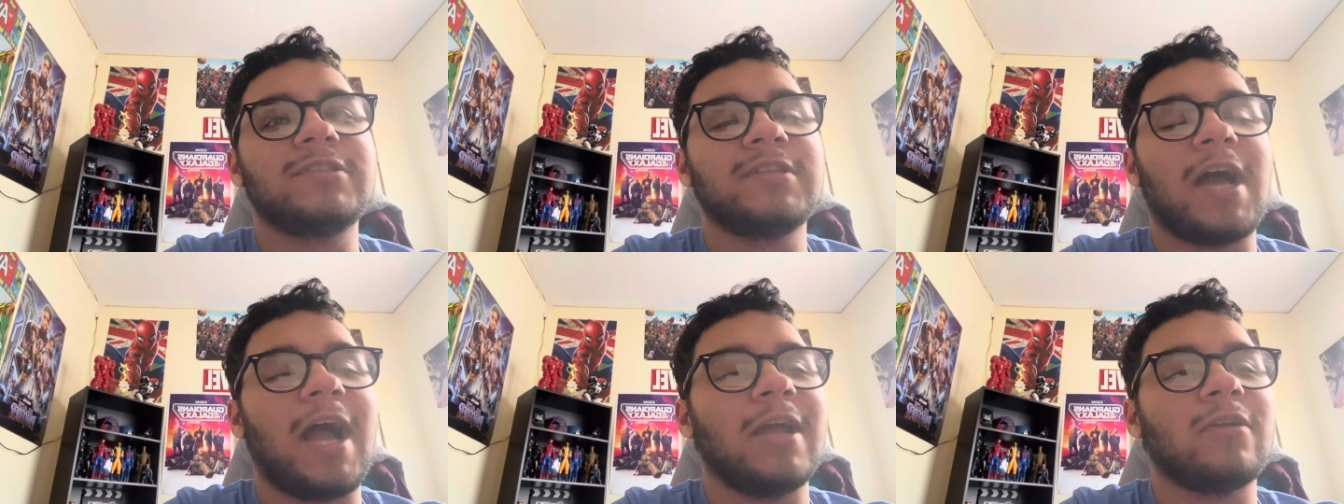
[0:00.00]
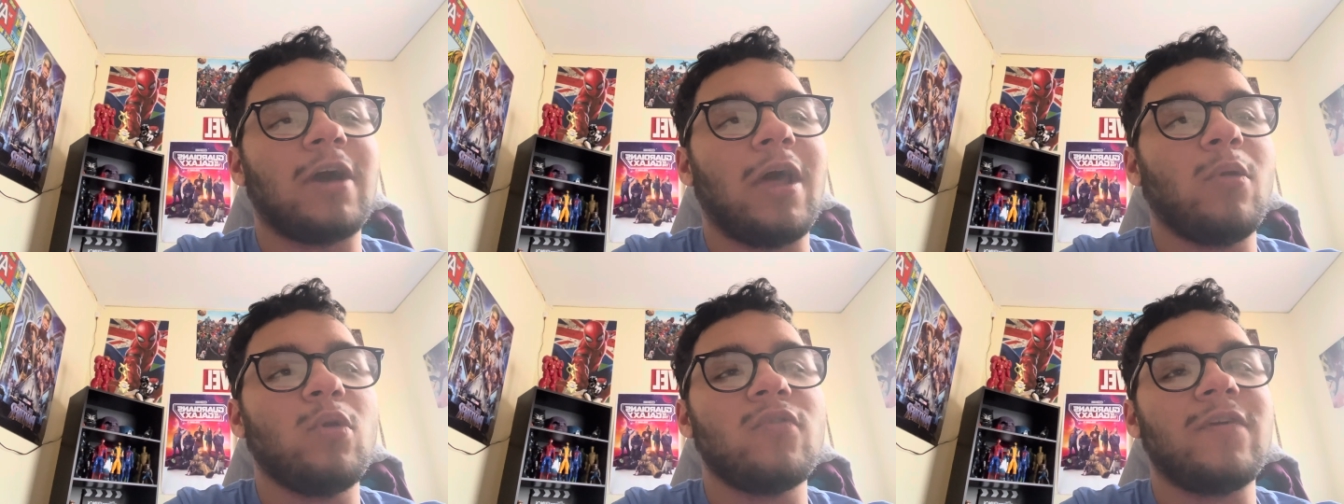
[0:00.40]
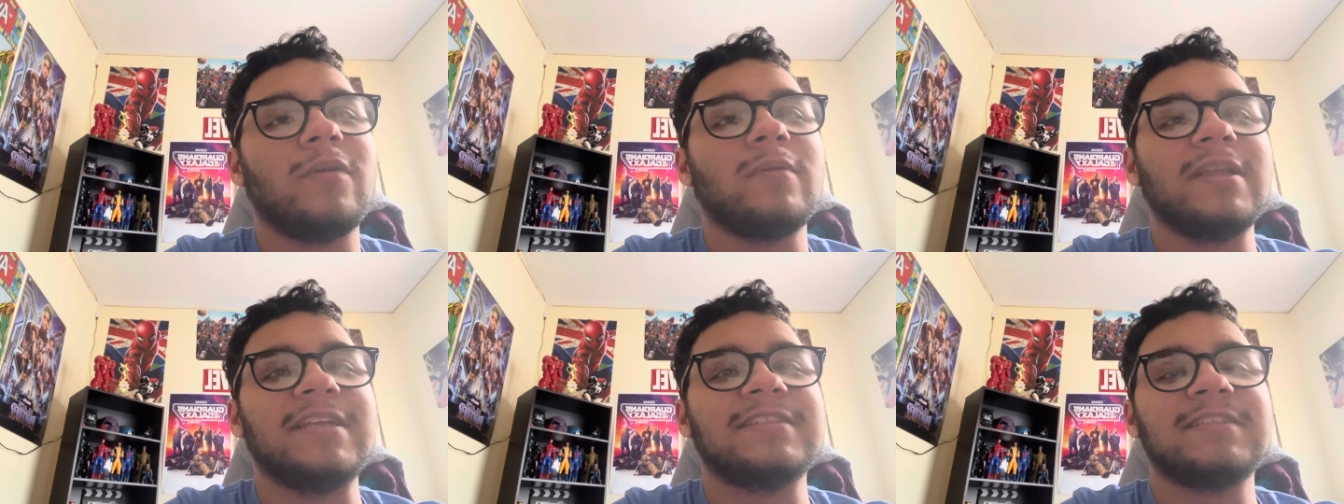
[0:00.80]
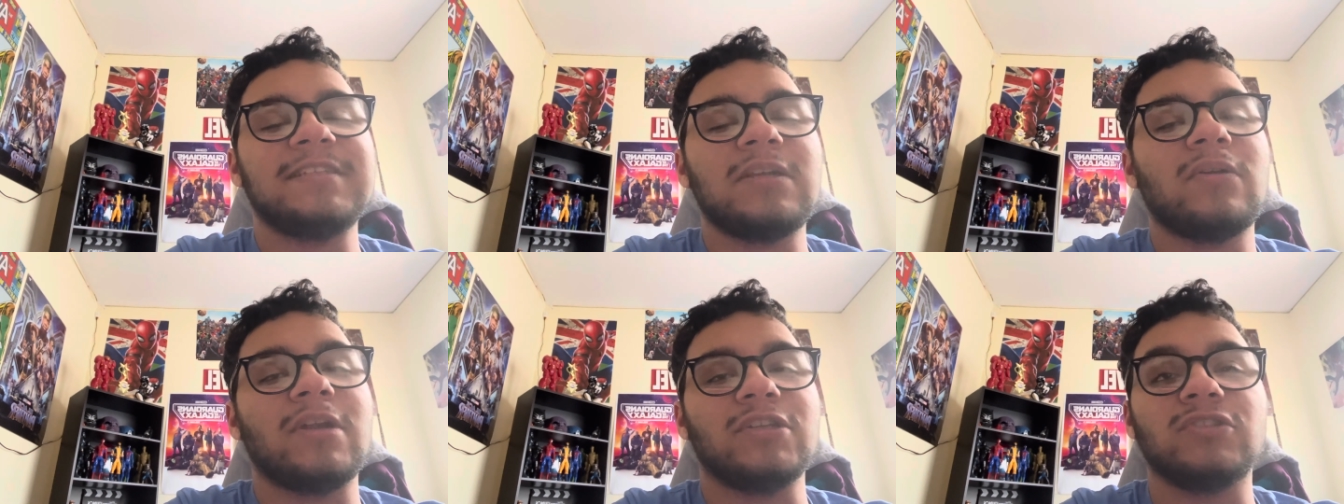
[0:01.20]
Say, I, I don't know if I really
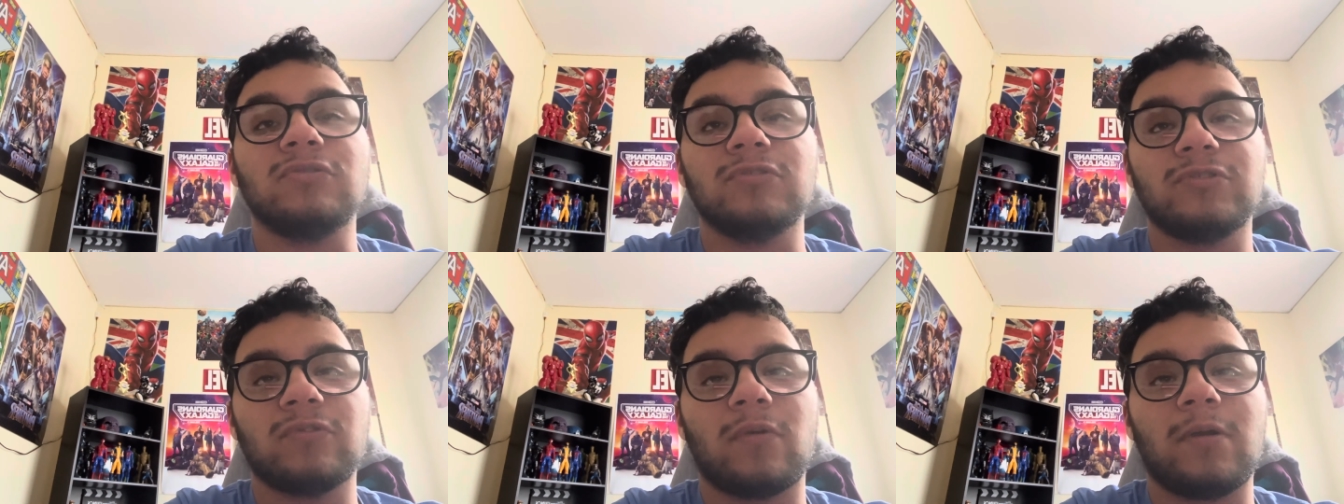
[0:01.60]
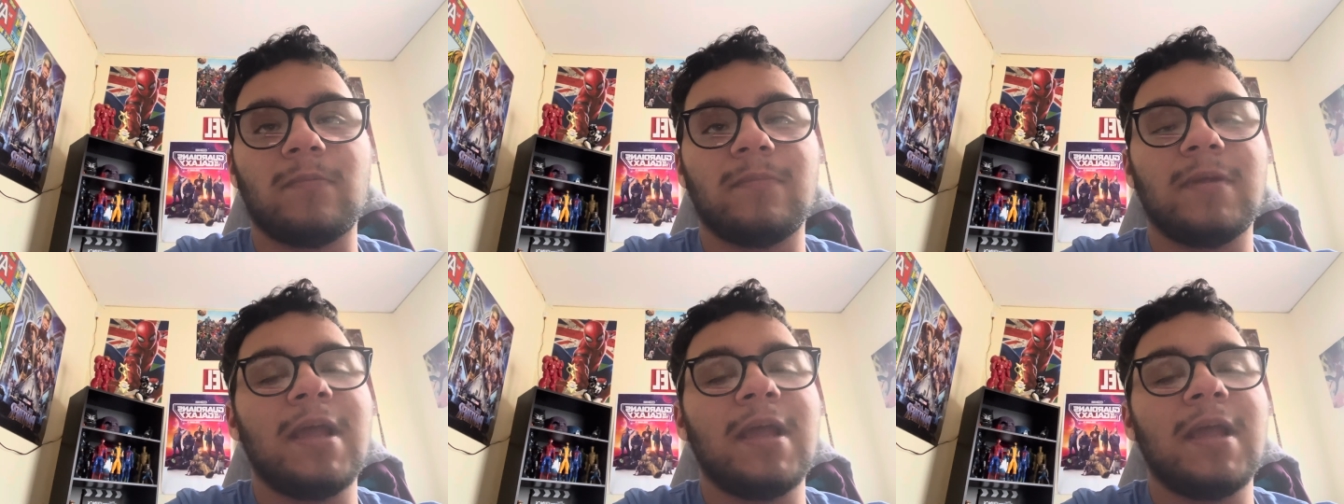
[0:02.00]
see her as Sue Storm.